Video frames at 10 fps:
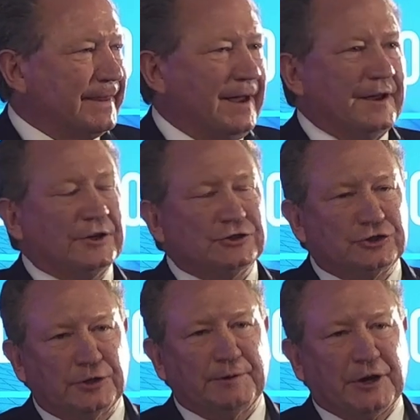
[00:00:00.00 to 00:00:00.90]

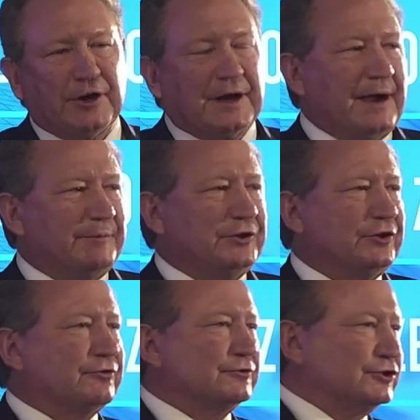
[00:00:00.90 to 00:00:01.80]
Should we go carbon
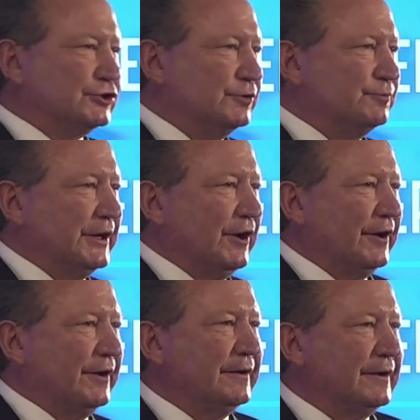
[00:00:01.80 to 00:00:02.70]
neutral? Should we
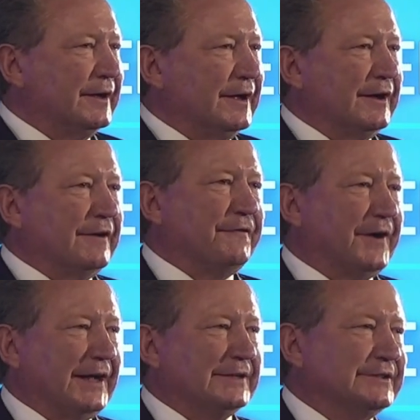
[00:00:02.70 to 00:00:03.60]
not?
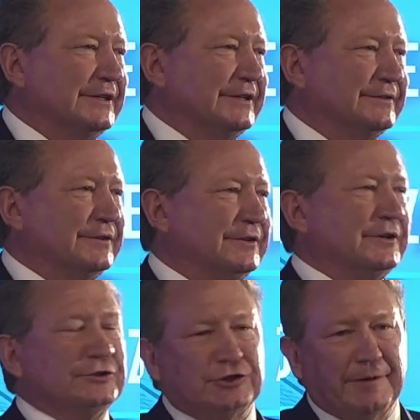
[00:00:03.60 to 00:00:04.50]
France is,
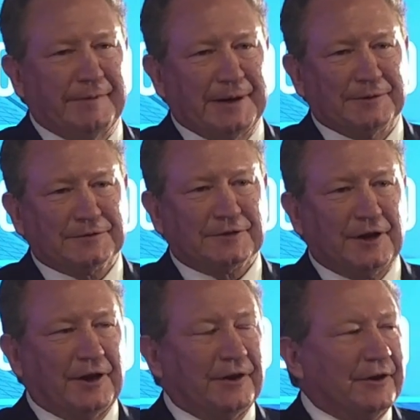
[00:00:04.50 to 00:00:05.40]
Germany was
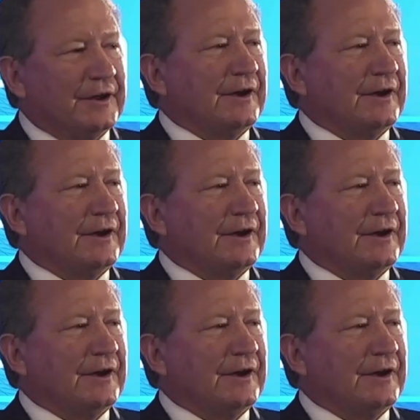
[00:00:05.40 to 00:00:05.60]
slow.